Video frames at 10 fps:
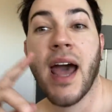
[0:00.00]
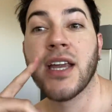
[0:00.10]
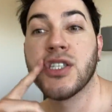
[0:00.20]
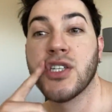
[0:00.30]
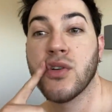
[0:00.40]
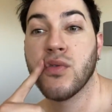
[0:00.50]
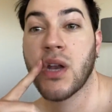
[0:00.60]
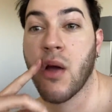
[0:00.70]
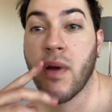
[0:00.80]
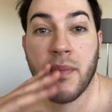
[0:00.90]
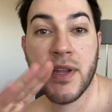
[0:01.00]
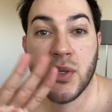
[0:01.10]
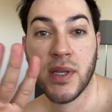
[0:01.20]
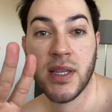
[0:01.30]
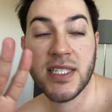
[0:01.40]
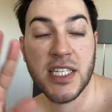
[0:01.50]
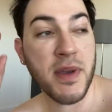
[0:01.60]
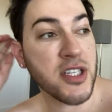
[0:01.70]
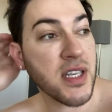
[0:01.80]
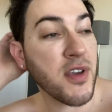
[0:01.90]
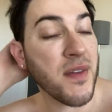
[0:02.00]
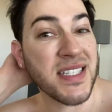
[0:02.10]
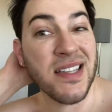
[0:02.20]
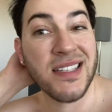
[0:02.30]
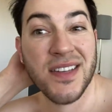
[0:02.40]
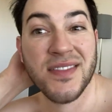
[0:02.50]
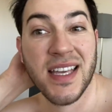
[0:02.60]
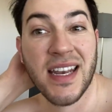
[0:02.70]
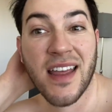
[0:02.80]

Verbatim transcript: I do not recommend doing this, especially if you have sensitive skin.